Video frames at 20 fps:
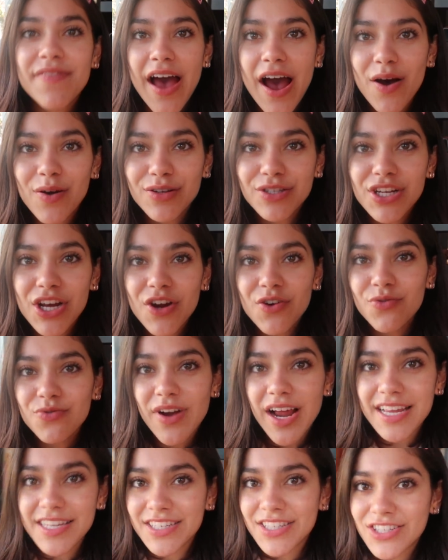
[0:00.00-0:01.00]
found a
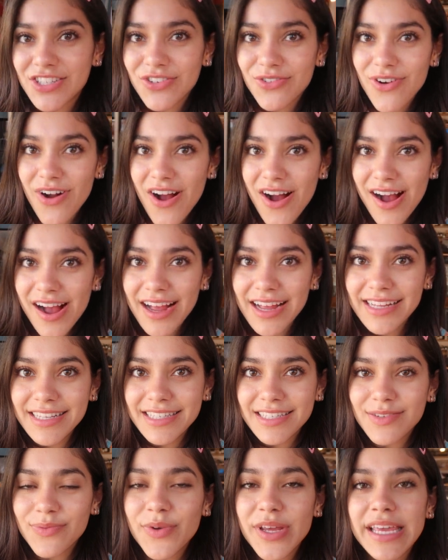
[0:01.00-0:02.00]
restaurant.
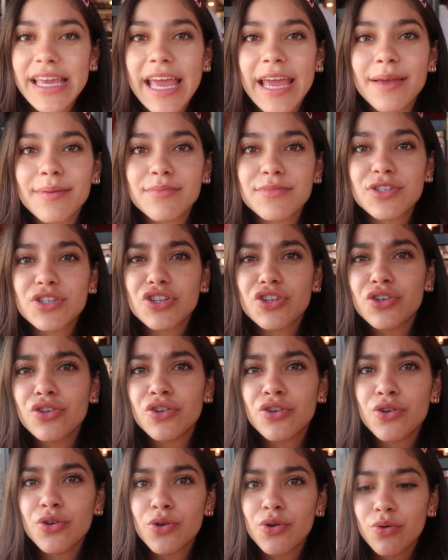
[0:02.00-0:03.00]
We came to
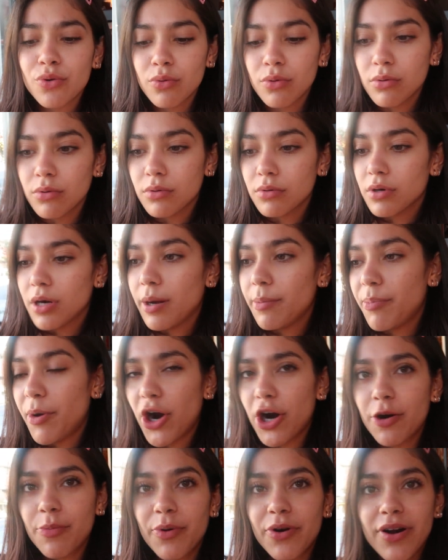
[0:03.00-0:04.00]

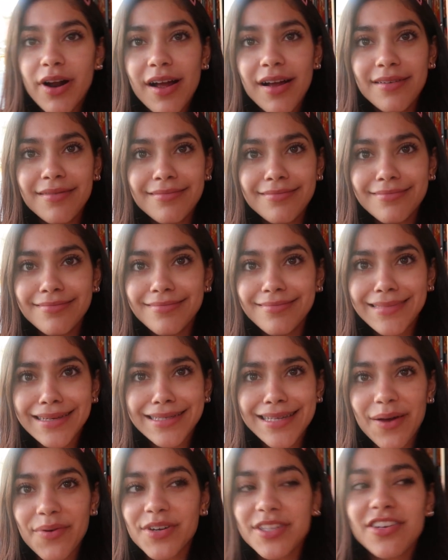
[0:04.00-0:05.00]
Barbara
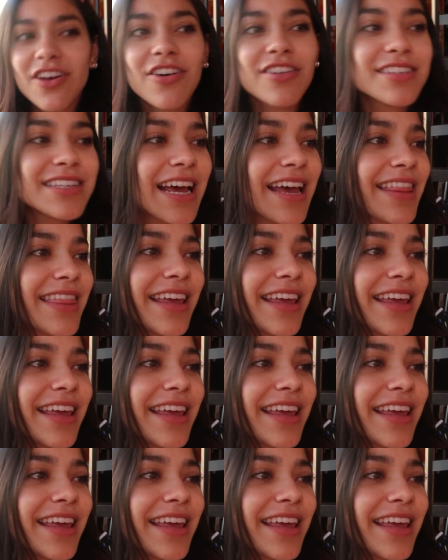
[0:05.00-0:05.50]
is that what it's called? I